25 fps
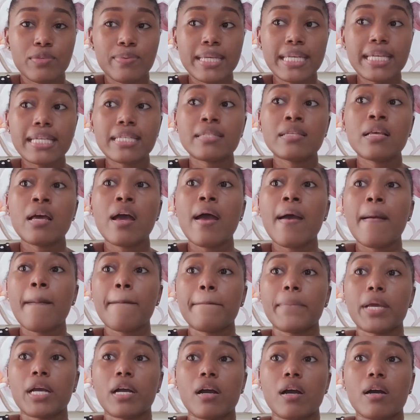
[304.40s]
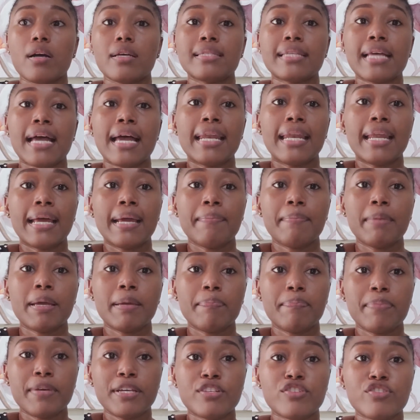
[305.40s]
tweaks, because I like my
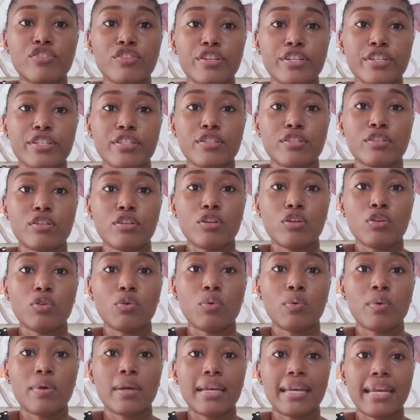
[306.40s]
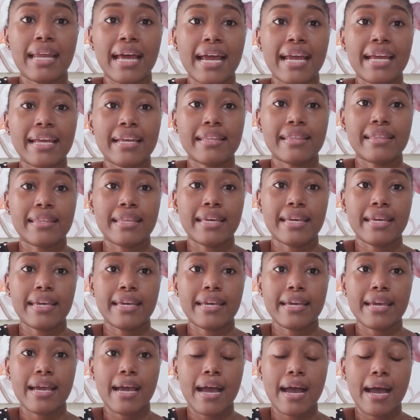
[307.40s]
pictures to look like
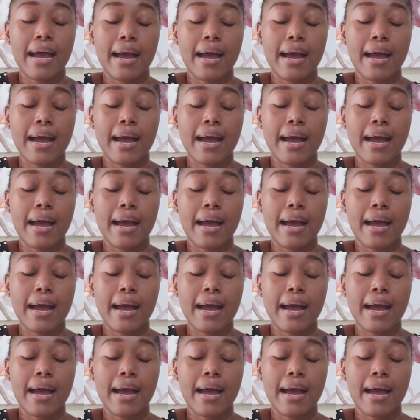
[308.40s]
the